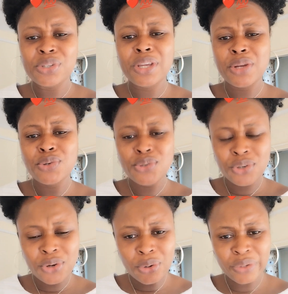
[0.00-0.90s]
He
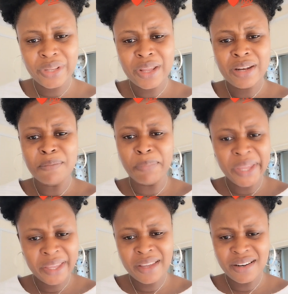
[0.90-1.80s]
endured the
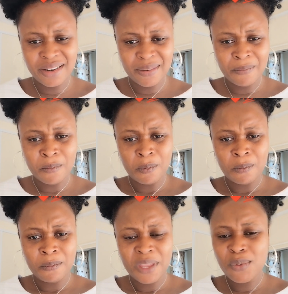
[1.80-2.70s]
pain.
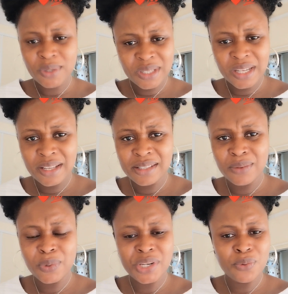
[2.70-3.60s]
It wasn't
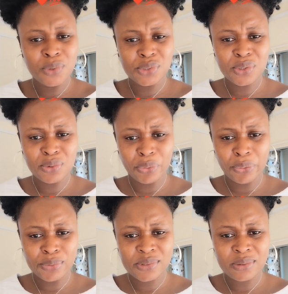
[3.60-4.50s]
easy when he was on the
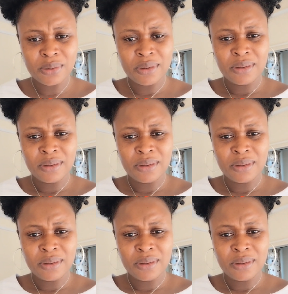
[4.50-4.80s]
cross.